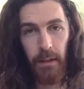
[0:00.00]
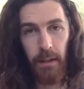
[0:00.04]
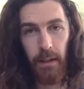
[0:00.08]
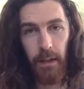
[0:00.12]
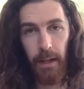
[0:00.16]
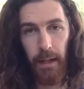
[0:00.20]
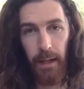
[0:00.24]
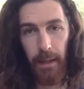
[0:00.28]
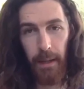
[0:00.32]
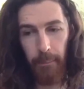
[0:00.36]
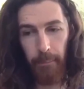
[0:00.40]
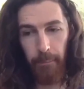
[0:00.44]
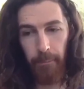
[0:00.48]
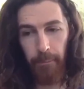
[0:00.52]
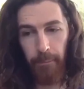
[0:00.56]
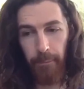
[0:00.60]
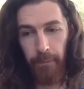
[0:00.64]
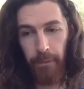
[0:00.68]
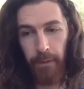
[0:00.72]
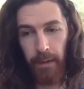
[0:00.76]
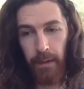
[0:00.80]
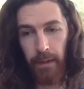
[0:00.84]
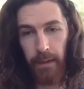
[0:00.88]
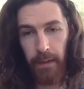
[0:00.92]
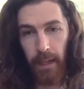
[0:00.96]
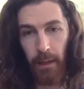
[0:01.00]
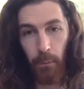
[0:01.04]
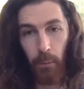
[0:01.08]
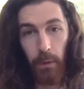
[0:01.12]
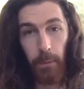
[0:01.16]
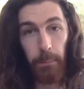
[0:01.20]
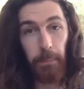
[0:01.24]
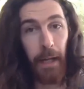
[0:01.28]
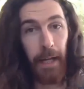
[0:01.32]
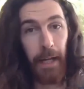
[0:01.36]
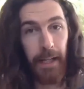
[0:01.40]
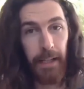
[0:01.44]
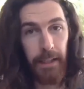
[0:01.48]
that will
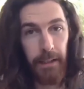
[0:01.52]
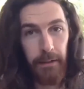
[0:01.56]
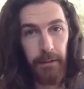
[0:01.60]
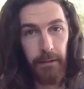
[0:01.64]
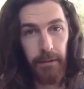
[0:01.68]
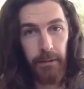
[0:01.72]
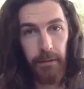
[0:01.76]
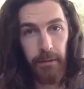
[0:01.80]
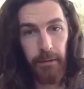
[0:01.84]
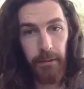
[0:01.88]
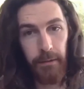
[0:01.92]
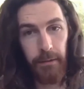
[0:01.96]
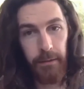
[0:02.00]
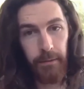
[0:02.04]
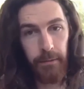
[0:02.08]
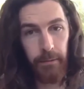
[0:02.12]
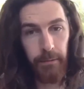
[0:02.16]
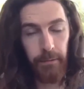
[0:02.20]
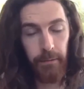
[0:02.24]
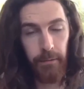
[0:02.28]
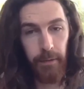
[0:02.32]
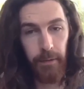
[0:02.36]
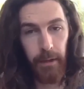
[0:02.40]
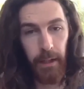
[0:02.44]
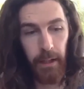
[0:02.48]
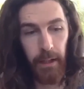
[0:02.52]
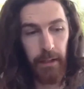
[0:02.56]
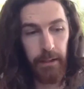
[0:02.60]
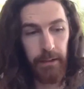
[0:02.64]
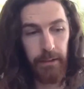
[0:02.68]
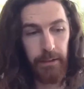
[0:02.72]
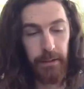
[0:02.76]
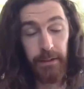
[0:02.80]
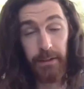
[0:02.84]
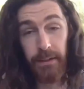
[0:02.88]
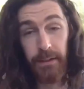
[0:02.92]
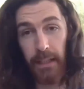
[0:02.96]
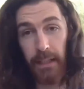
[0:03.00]
pay
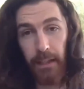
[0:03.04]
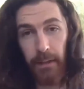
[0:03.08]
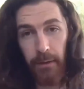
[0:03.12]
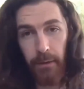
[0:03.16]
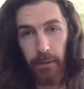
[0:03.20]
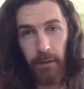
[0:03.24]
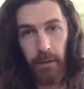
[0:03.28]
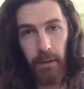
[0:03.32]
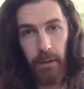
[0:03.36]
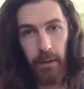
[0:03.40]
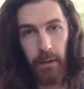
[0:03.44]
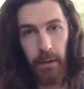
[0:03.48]
to see you,